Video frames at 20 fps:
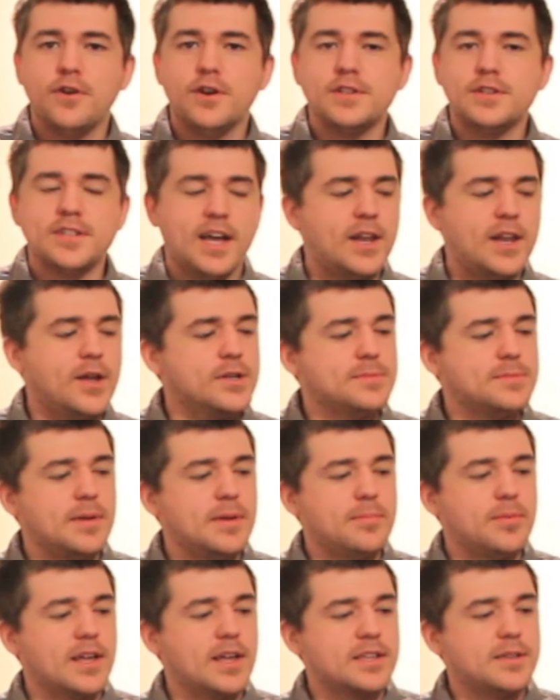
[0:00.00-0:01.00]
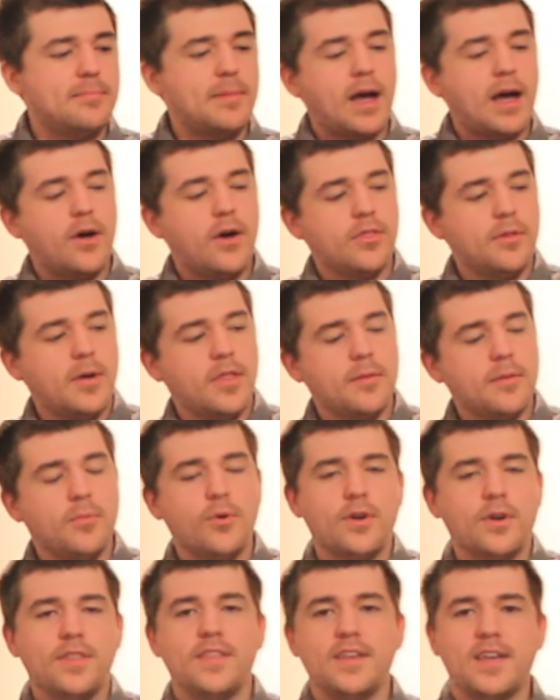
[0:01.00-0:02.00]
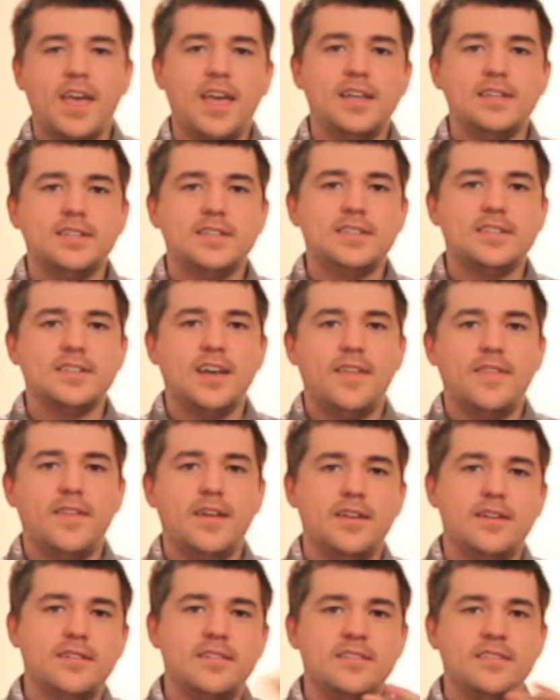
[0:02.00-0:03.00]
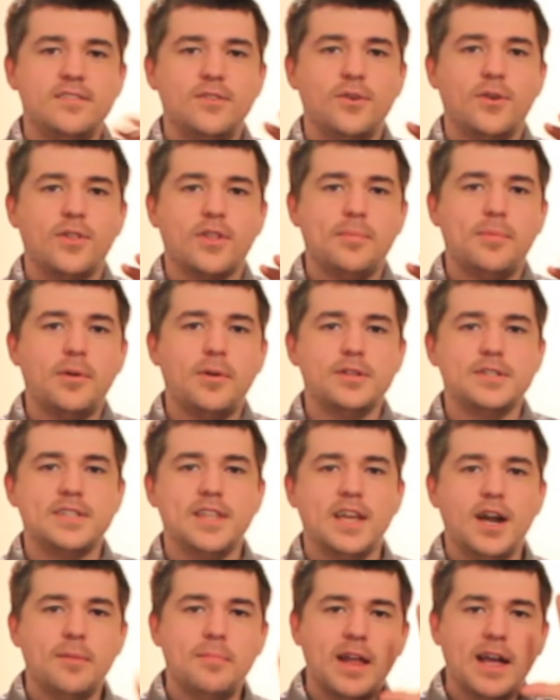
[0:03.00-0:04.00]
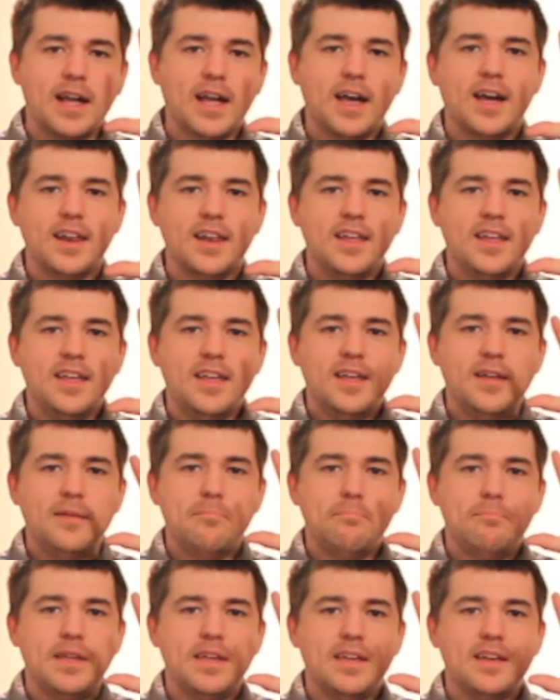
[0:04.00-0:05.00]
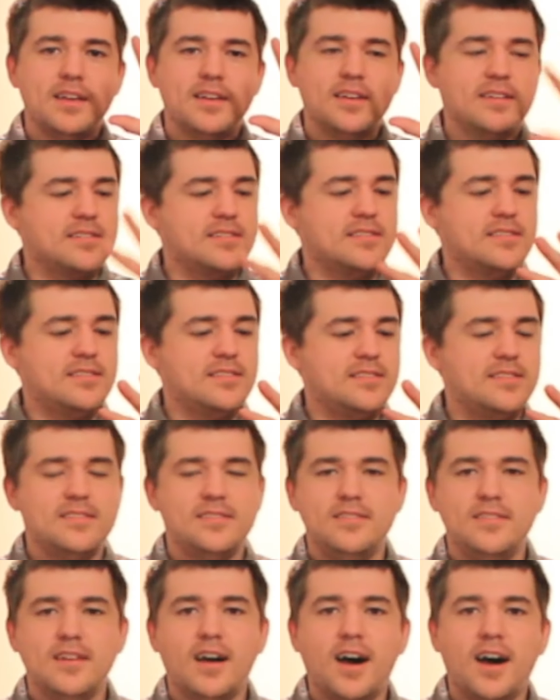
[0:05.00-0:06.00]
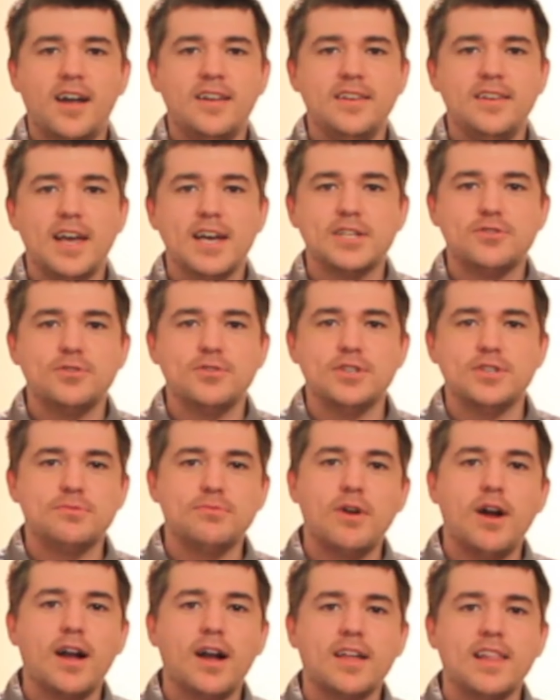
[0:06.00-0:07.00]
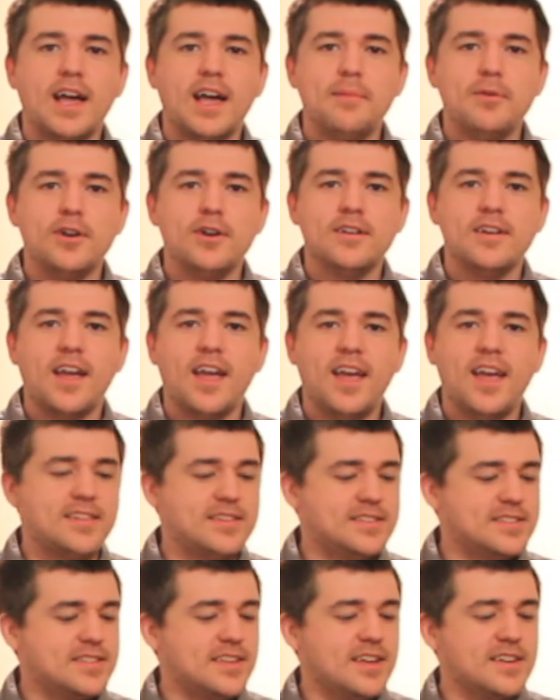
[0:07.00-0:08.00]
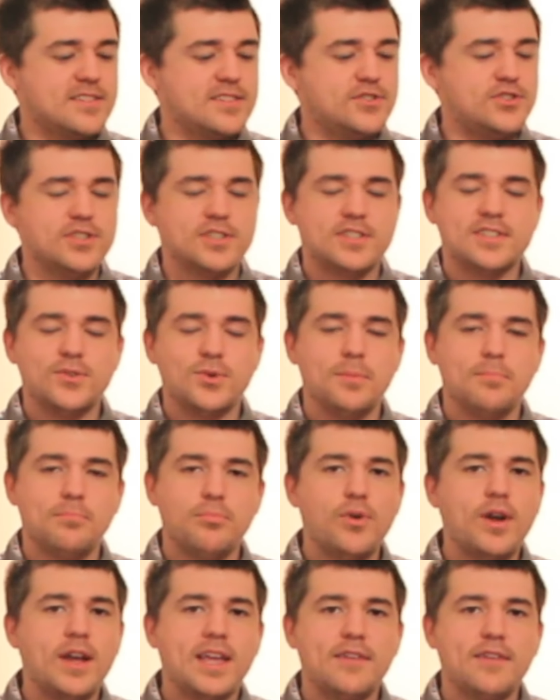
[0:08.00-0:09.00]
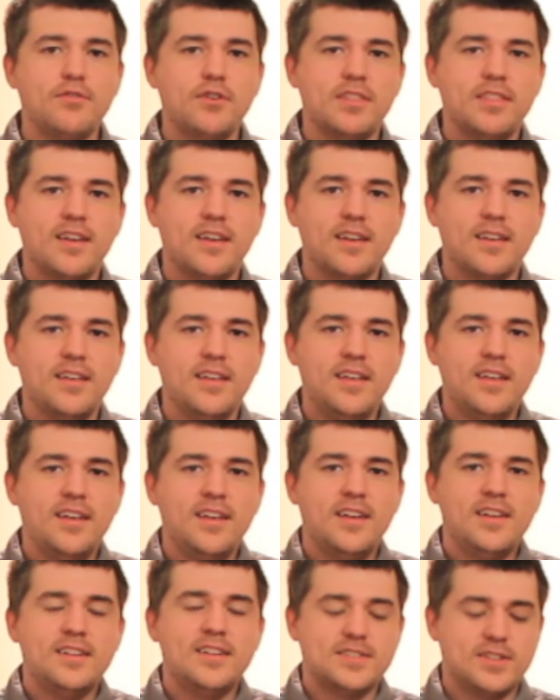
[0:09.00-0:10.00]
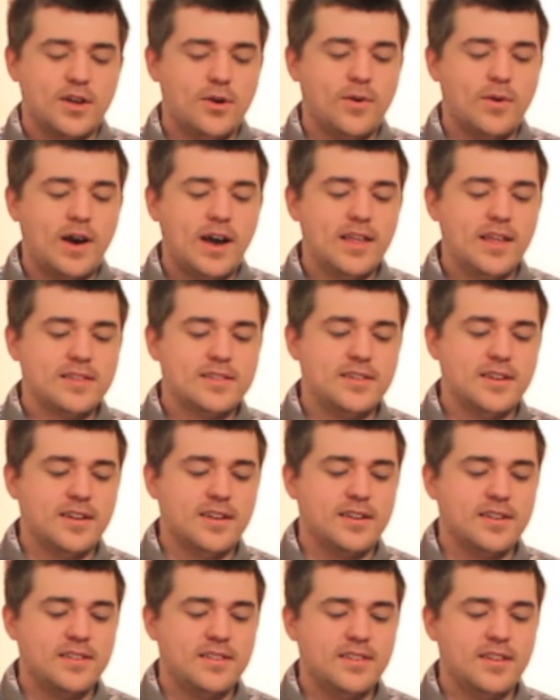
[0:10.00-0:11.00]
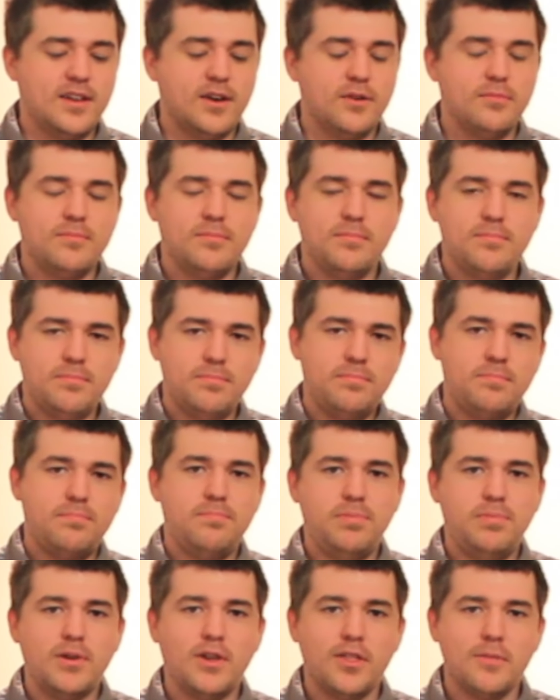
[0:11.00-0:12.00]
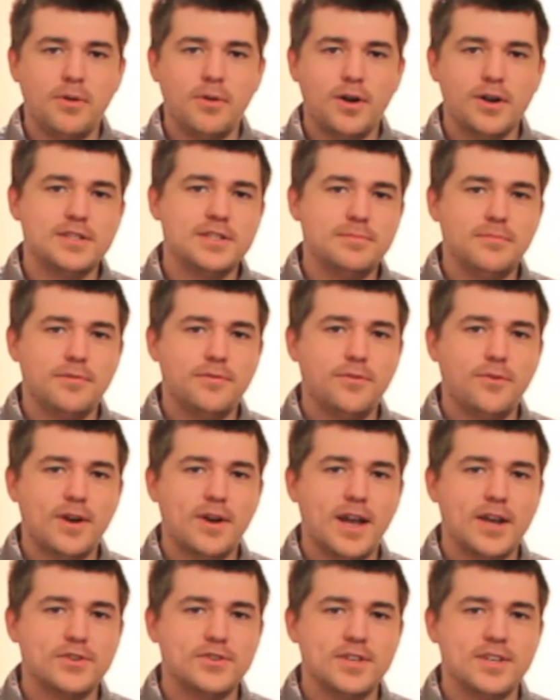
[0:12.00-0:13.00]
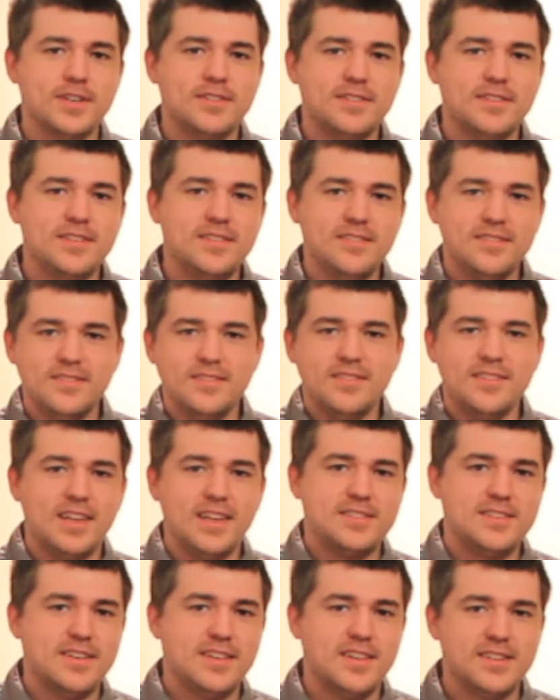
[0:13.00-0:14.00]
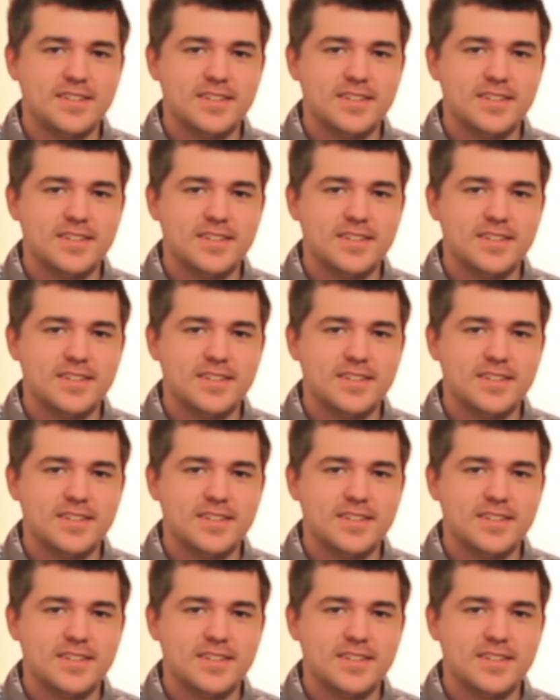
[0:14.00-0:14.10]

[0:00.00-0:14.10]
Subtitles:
I know some people like to mount the motherboard in the case and then do all the components there, but I got big, non-dexterous rock climber hands that just sort of break everything. So I like to, put all the parts in before it actually gets into the tight